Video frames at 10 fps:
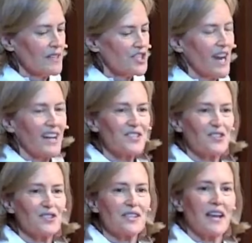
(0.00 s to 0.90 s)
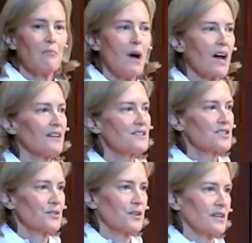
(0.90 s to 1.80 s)
She answers like a model
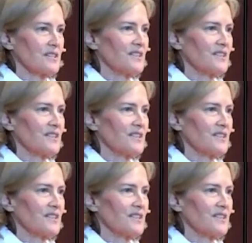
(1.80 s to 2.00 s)
student